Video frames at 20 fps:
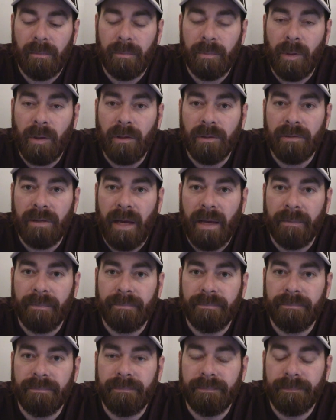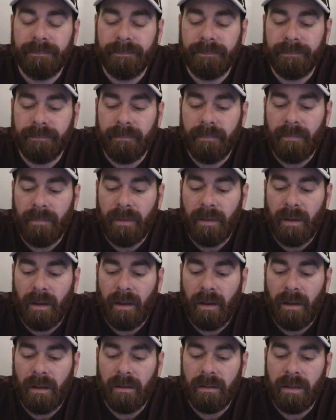prototype.
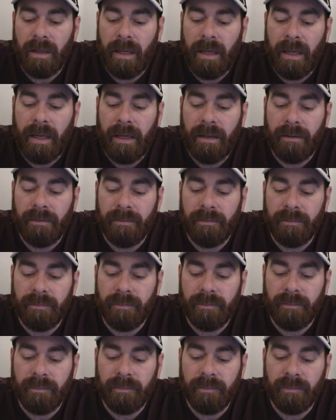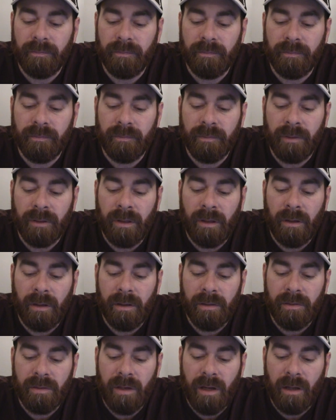And you know, I
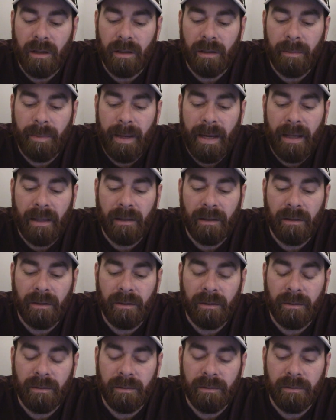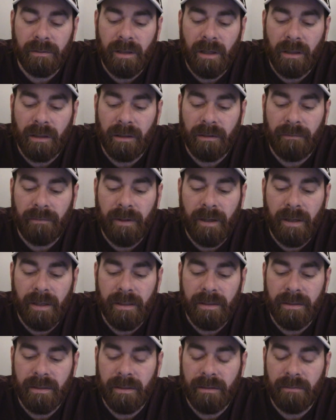was talking to Paolo and talking to
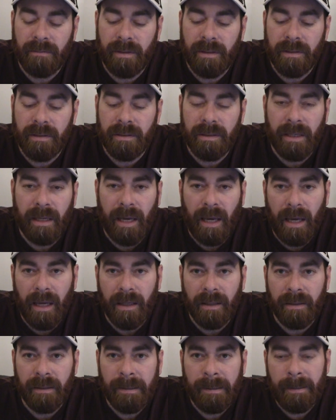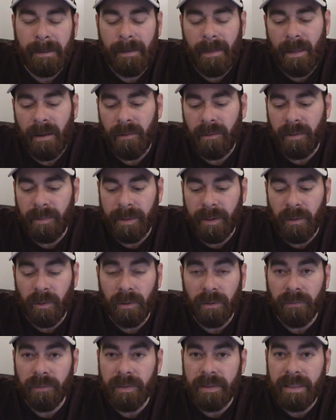Russ, and Russ was like, "Hey, would it be
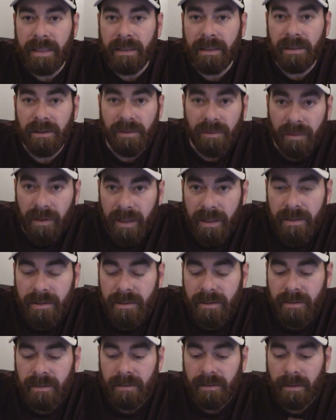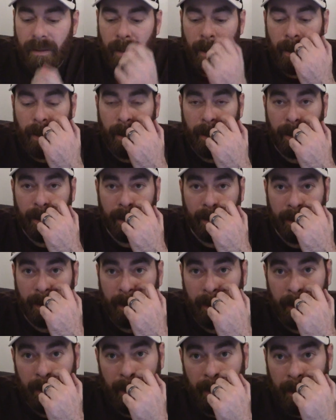cool if we sent it to Chris
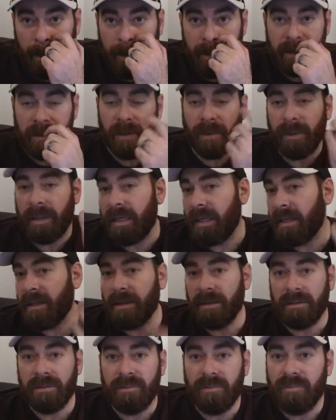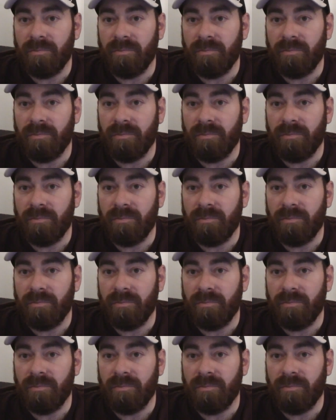so he could